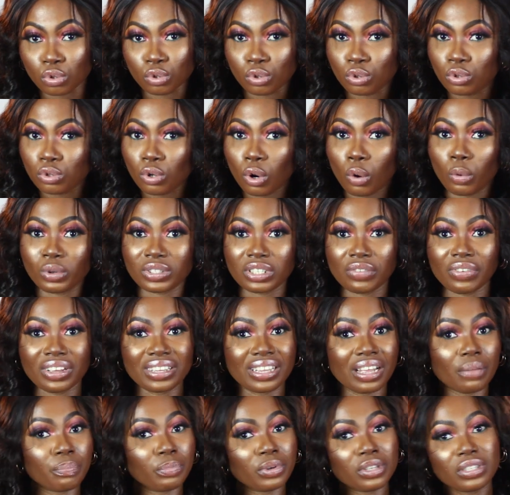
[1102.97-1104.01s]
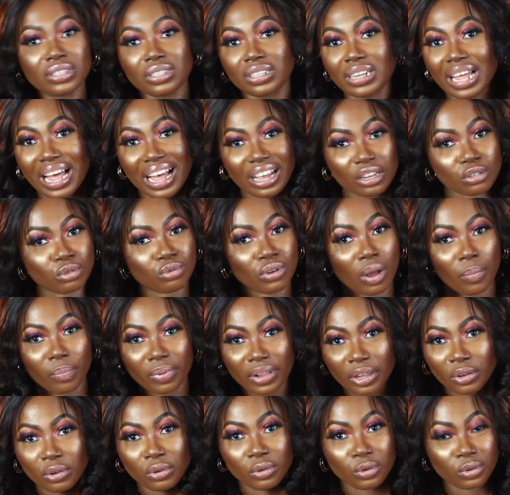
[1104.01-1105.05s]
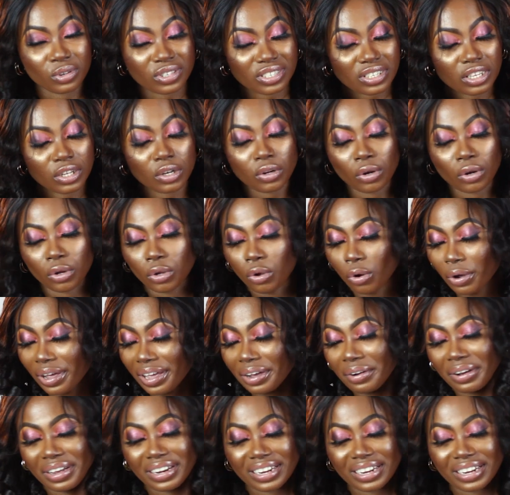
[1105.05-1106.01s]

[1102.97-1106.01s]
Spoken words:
to do or whatever you are being asked to apply on your skin or your hair or